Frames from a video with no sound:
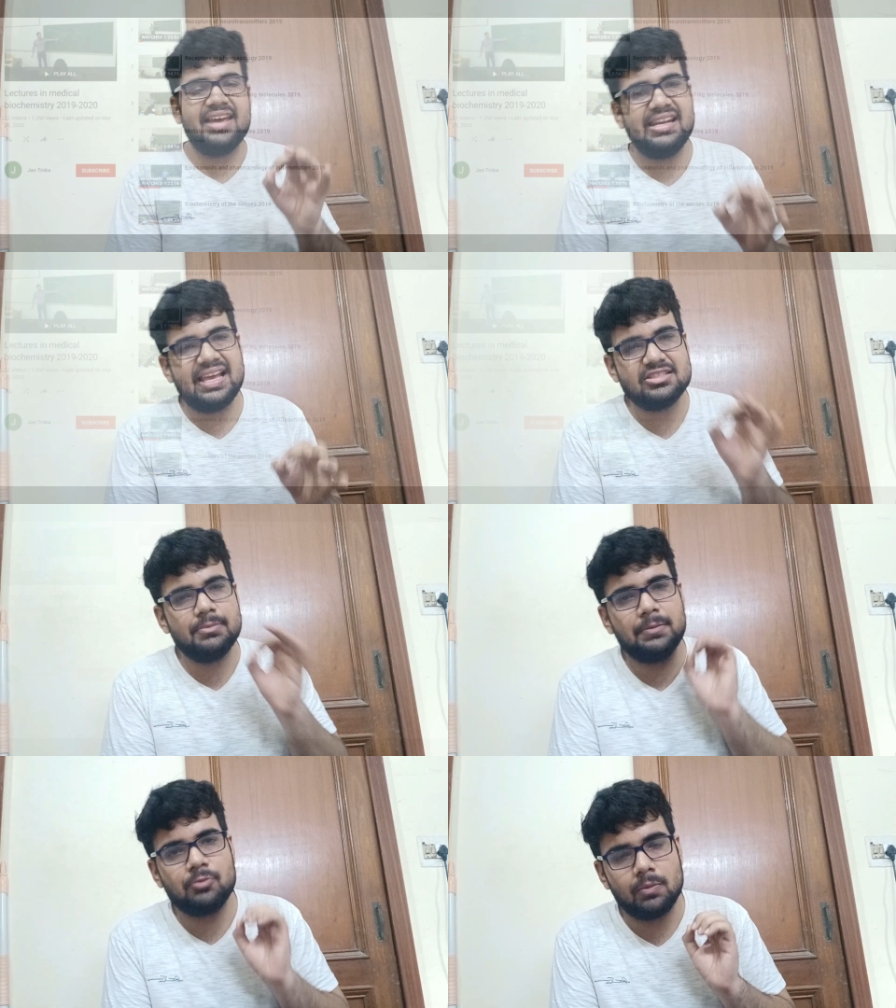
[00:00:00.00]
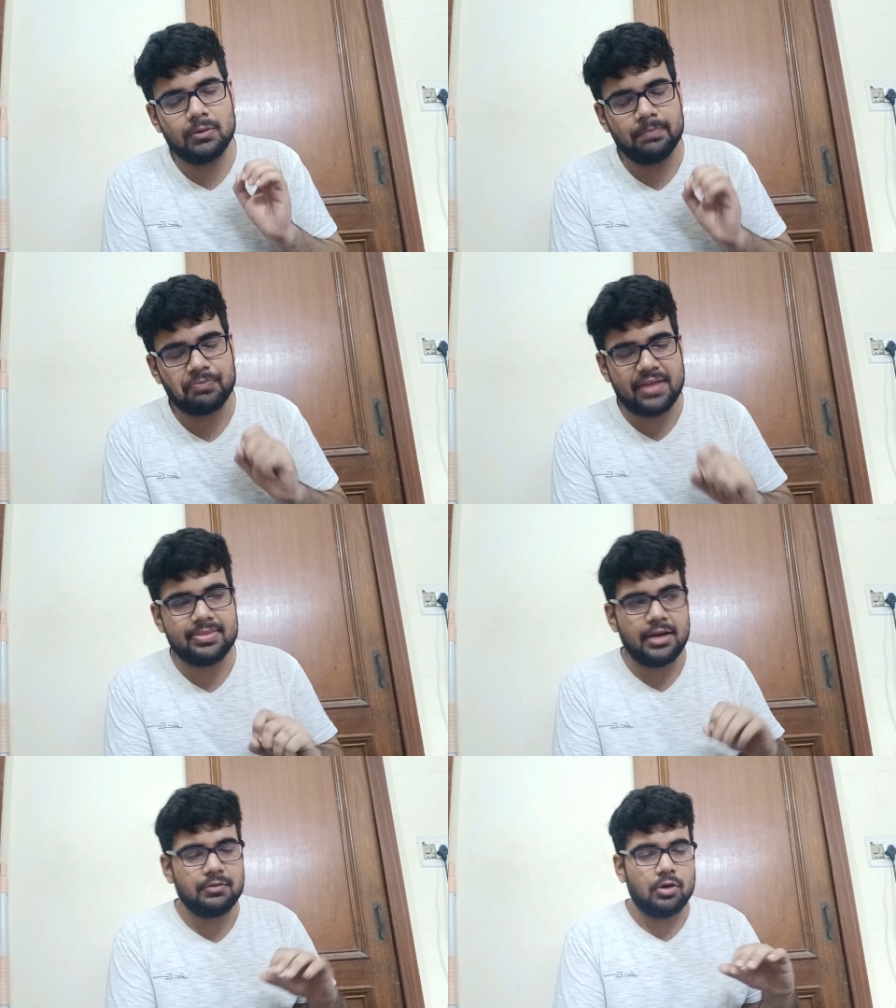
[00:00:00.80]
channel has a big problem,
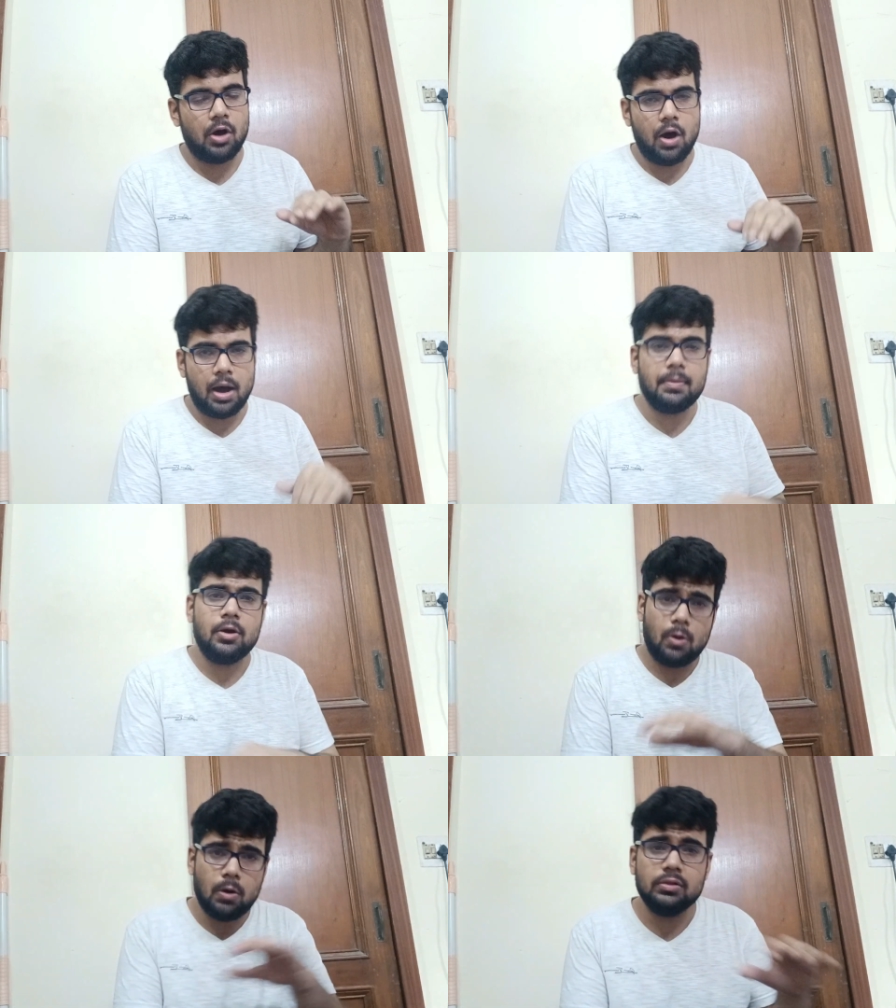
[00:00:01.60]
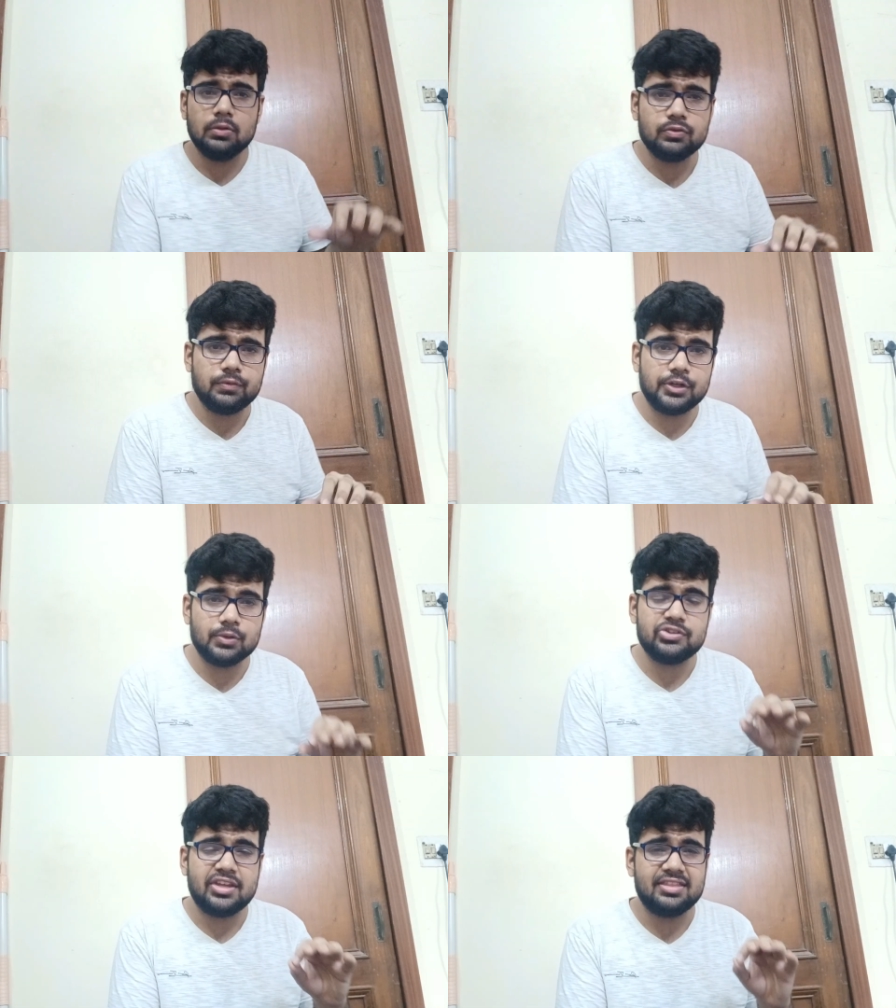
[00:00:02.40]
and that among all those
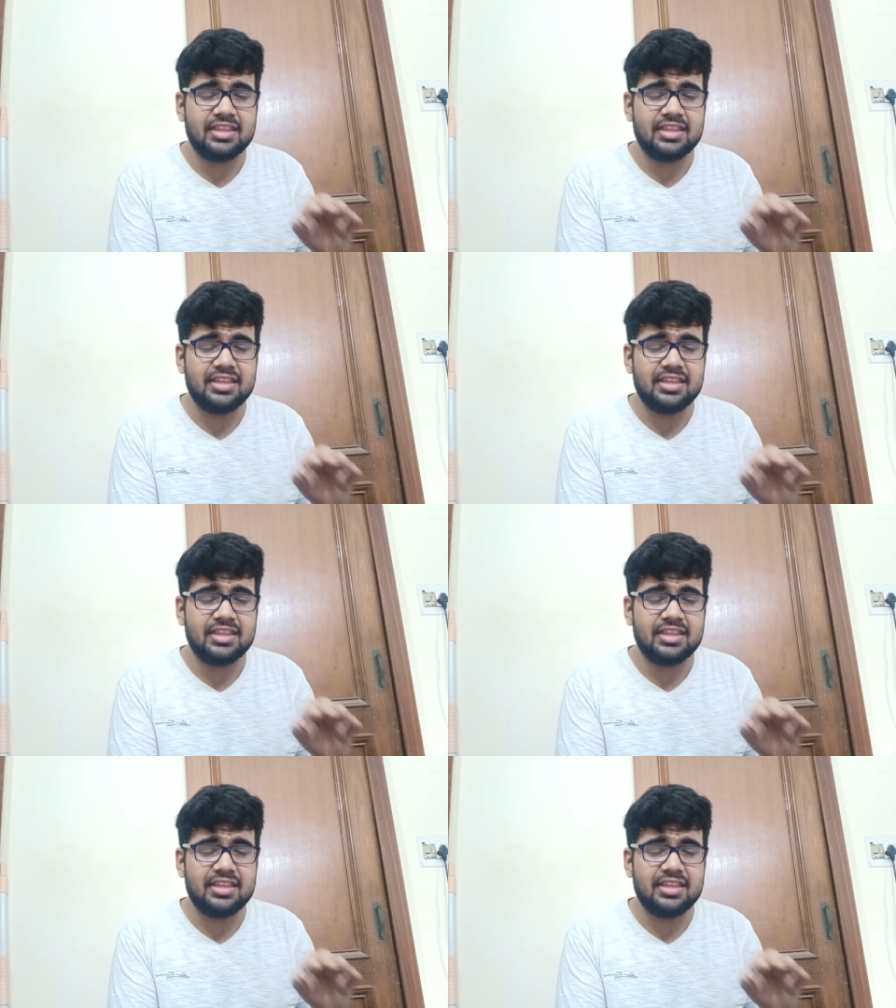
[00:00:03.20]
videos,